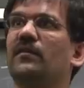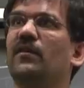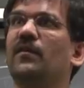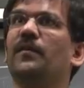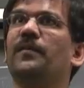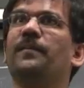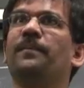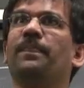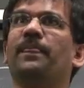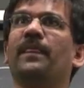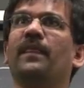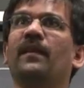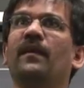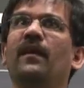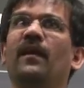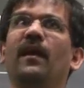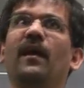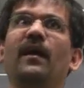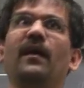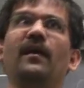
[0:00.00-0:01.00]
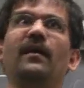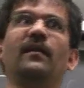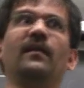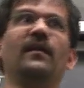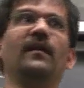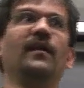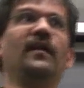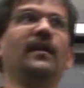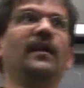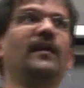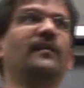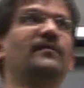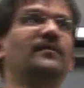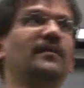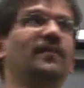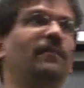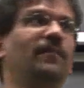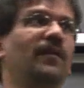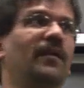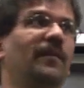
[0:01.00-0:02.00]
go. And it's
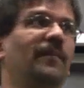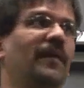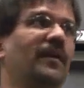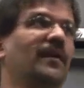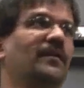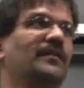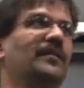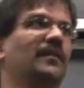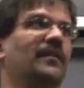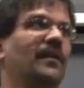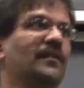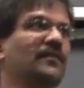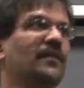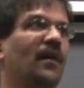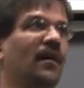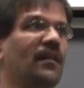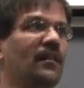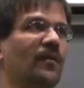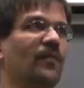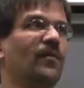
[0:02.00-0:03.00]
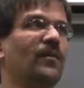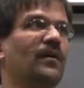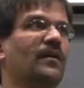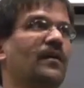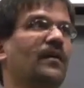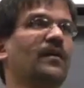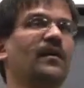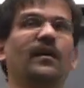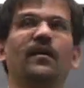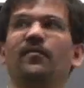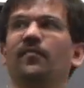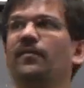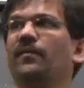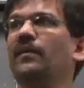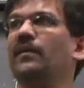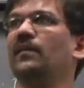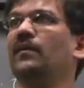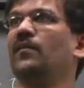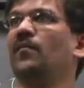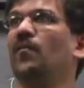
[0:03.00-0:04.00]
simpler because it does all the work
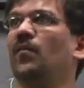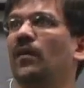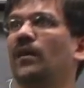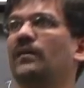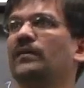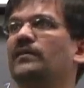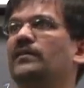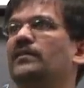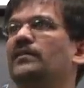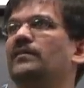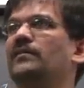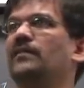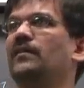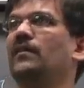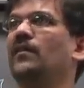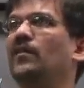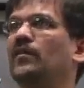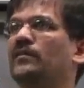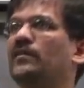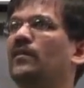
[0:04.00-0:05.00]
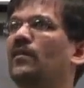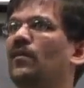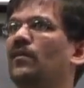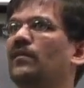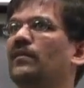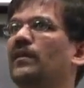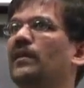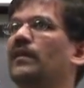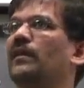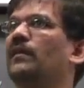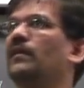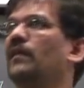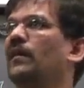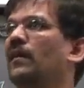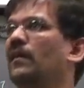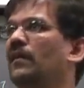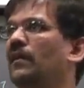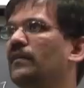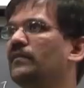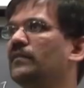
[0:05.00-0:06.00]
upfront once, loads the whole thing,
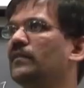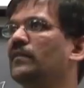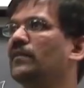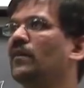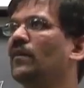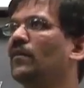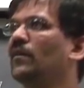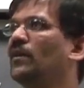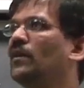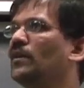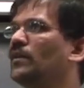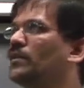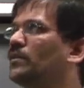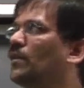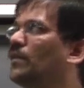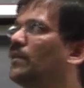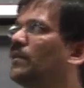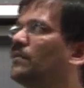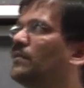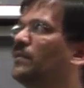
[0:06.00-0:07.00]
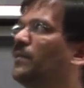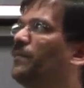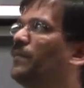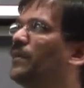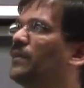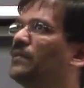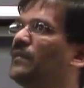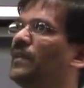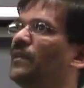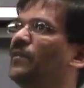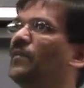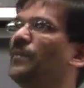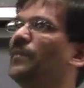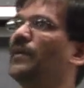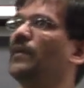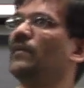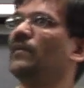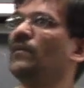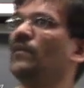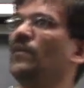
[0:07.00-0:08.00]
and lets it go. So the simplest thing would
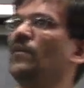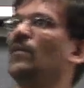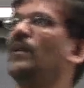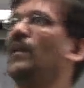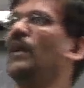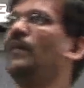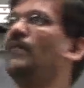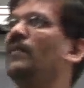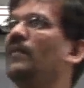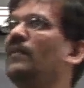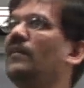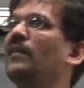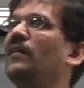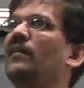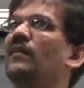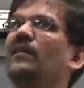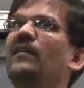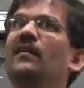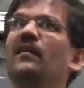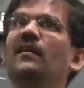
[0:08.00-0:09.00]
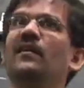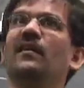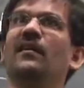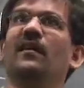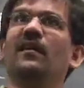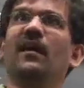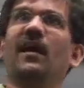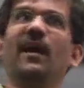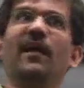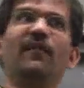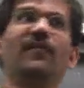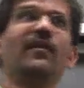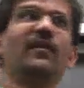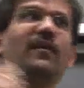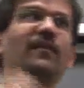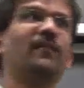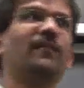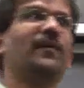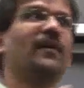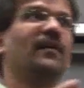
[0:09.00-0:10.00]
be to load everything, have
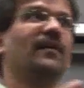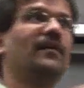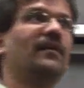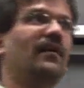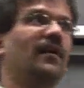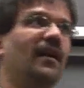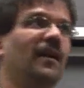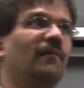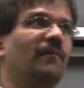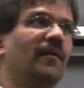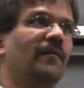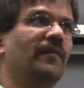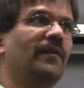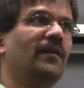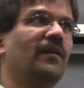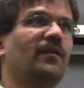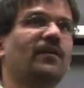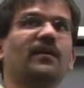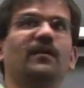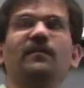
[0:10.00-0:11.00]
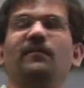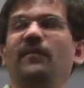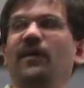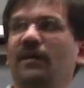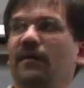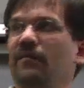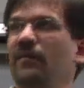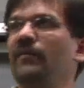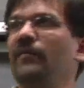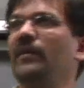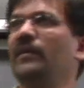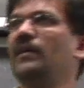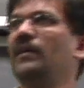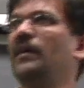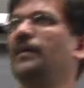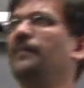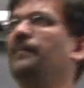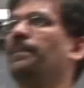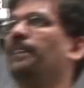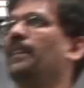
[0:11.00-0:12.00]
it compile at memory
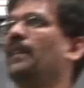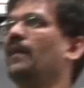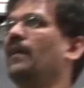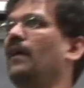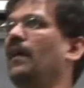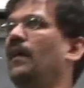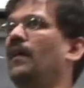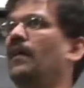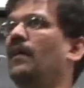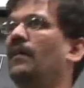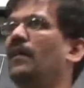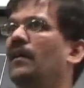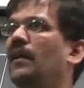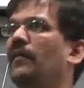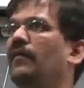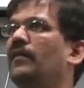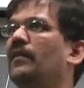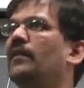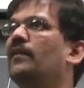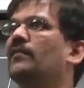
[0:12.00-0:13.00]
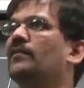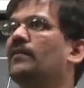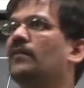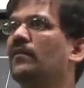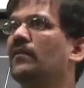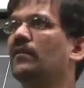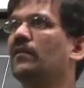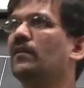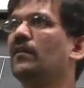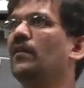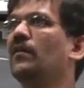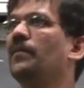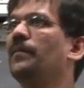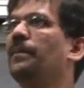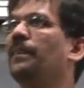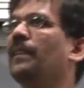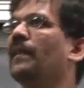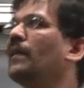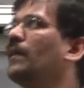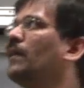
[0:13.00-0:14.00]
time, and everything is good to go.